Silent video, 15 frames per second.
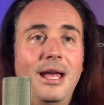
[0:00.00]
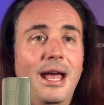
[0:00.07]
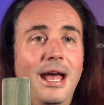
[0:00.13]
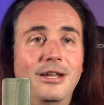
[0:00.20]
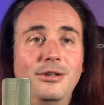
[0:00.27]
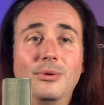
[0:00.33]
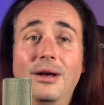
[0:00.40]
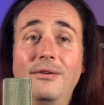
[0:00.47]
and
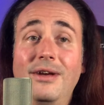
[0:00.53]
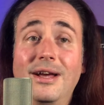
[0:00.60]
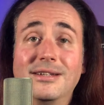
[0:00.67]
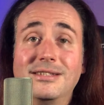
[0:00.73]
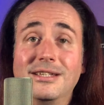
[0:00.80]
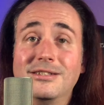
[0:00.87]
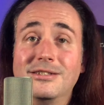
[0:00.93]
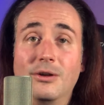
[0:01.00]
you'll have
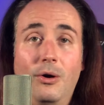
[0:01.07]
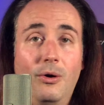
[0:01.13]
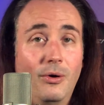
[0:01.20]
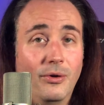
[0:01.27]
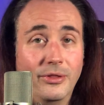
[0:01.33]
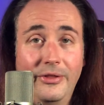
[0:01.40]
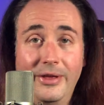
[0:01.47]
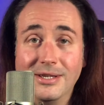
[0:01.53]
access to all
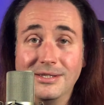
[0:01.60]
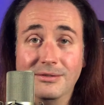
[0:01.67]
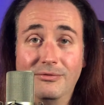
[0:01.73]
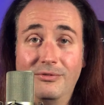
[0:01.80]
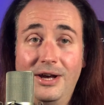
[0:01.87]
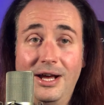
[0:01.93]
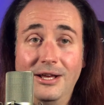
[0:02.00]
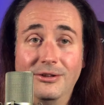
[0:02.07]
the lesson
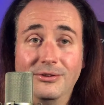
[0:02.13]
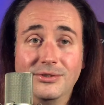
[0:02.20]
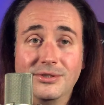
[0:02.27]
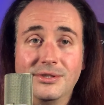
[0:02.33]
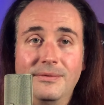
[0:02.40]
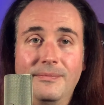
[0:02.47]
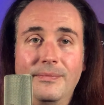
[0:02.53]
files.